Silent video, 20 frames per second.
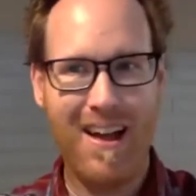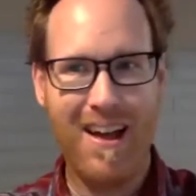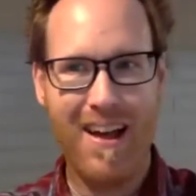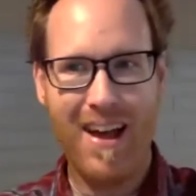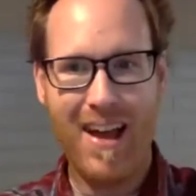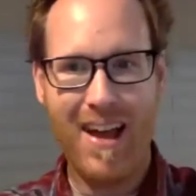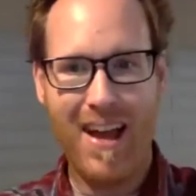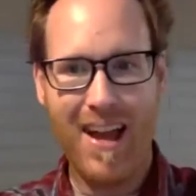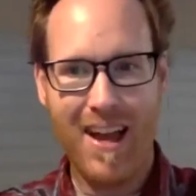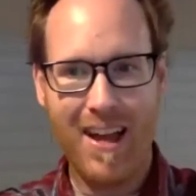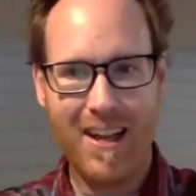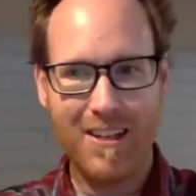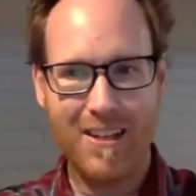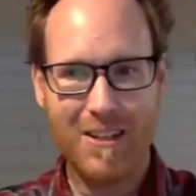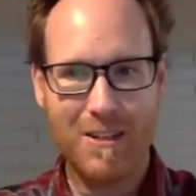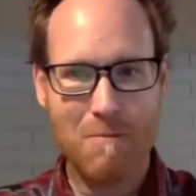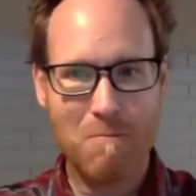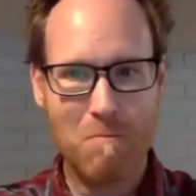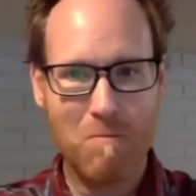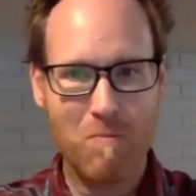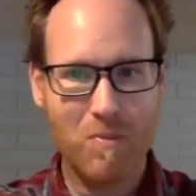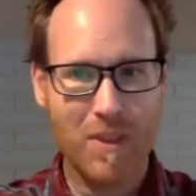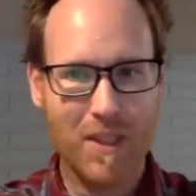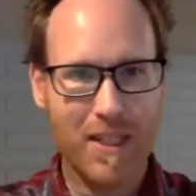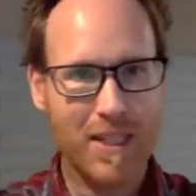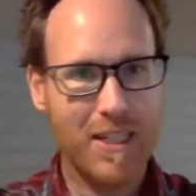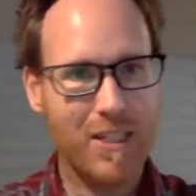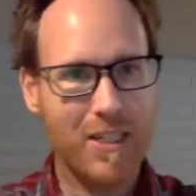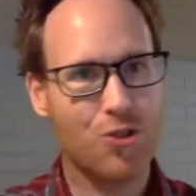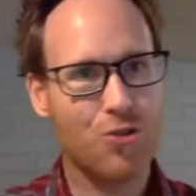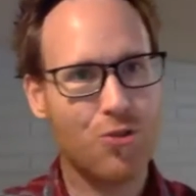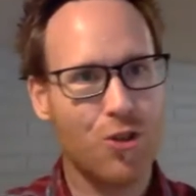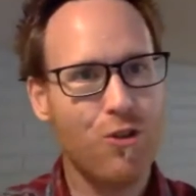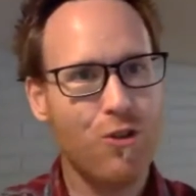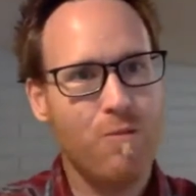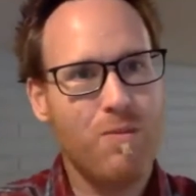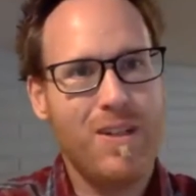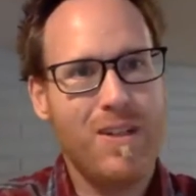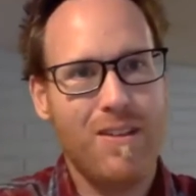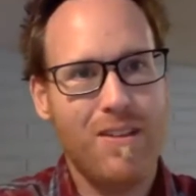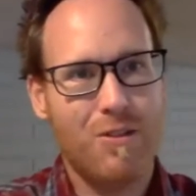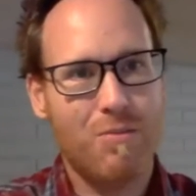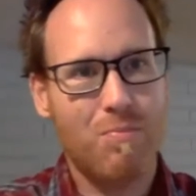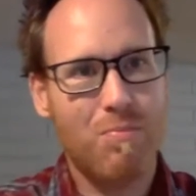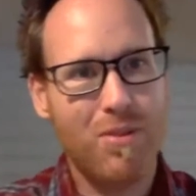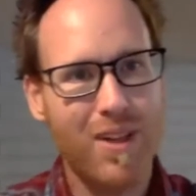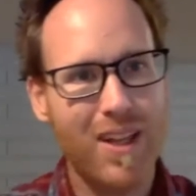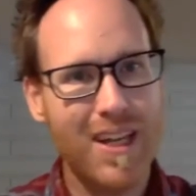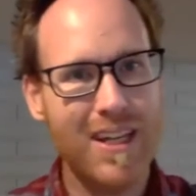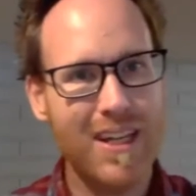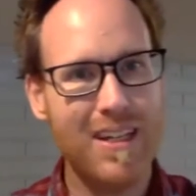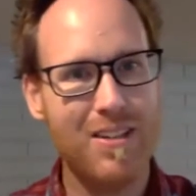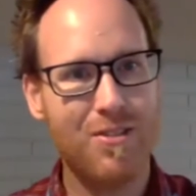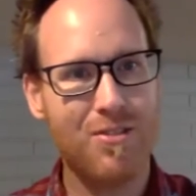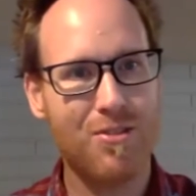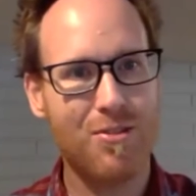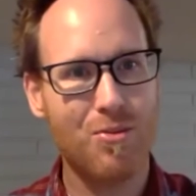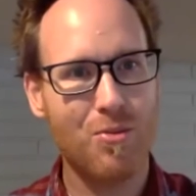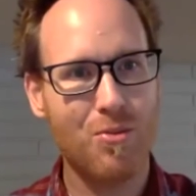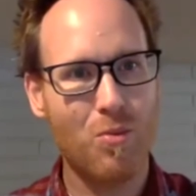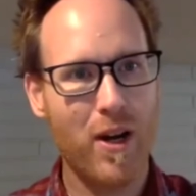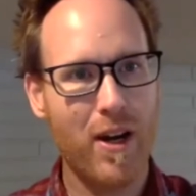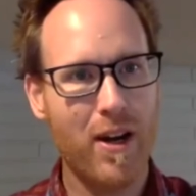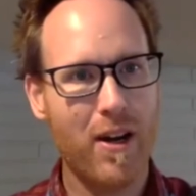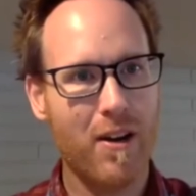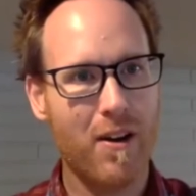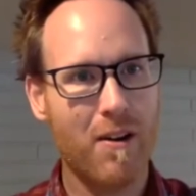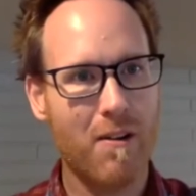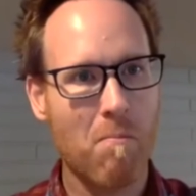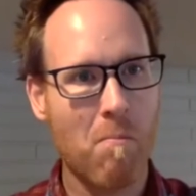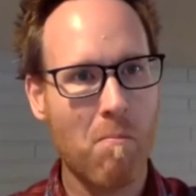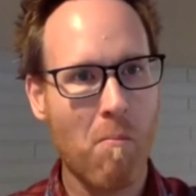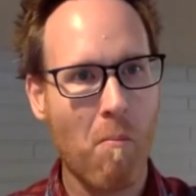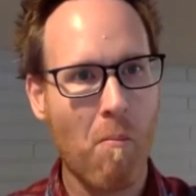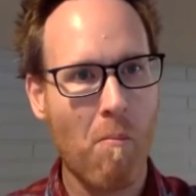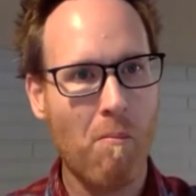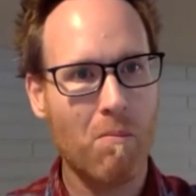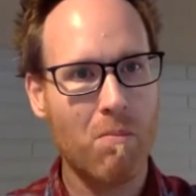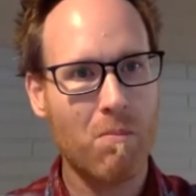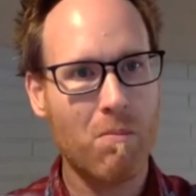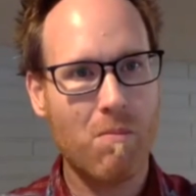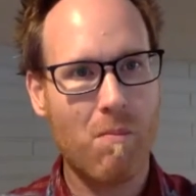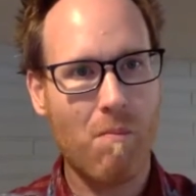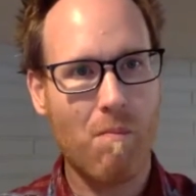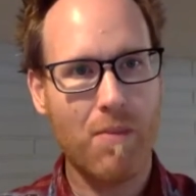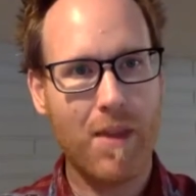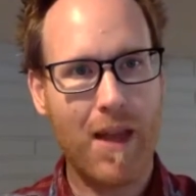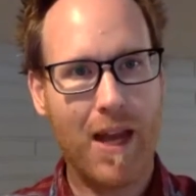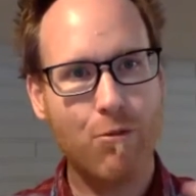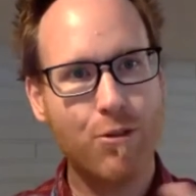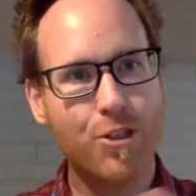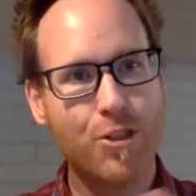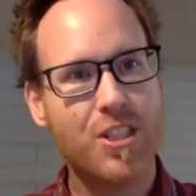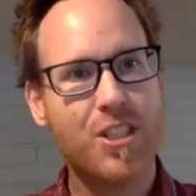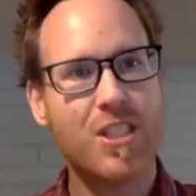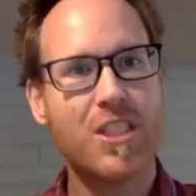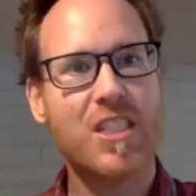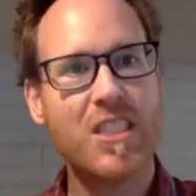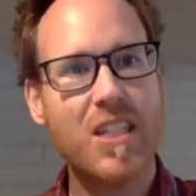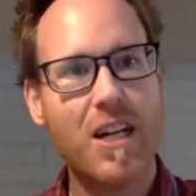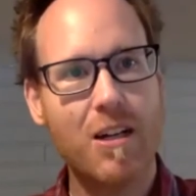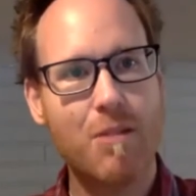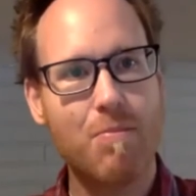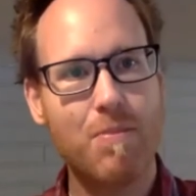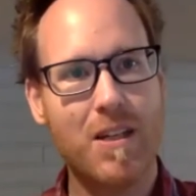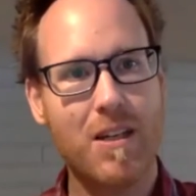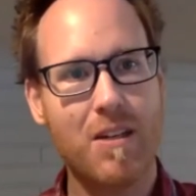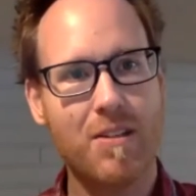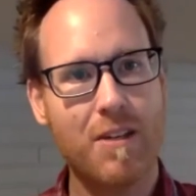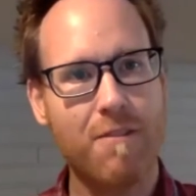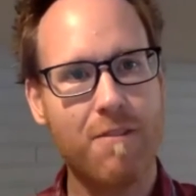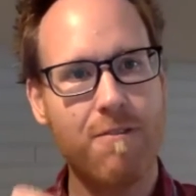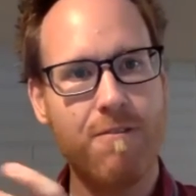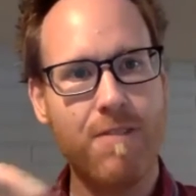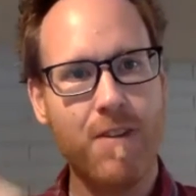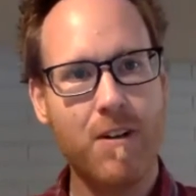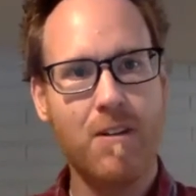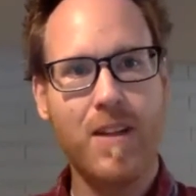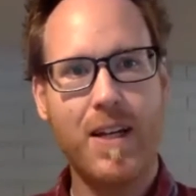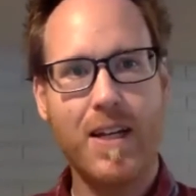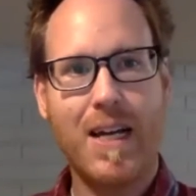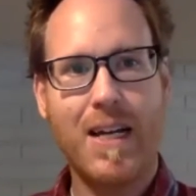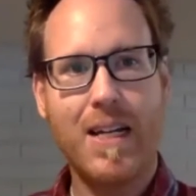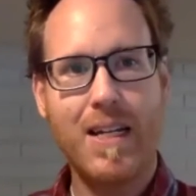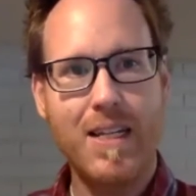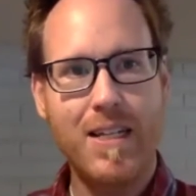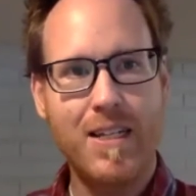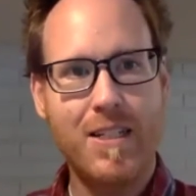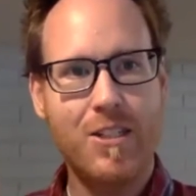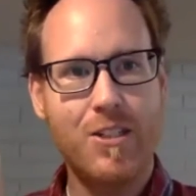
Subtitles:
And it drove me to this place where I was stuck because I felt like I needed to